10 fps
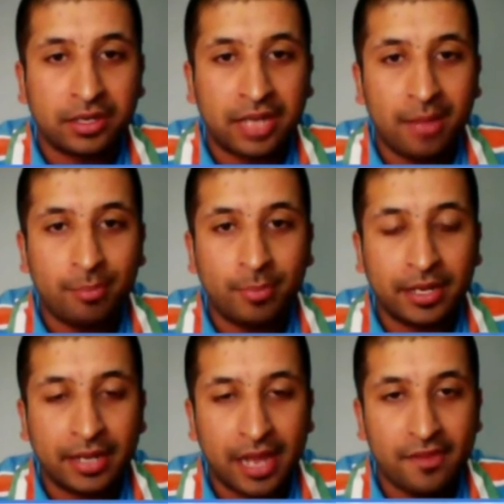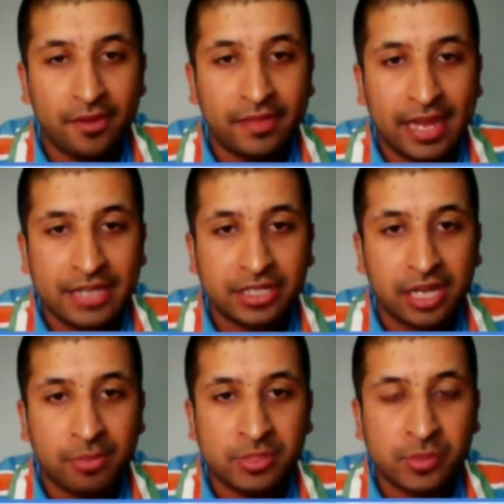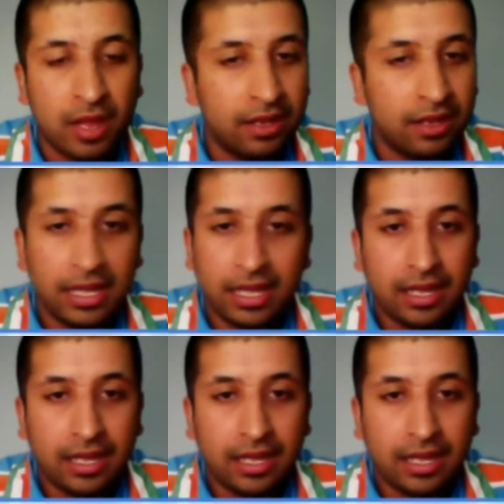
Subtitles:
Cup, and now they're in the Asia Cup as well.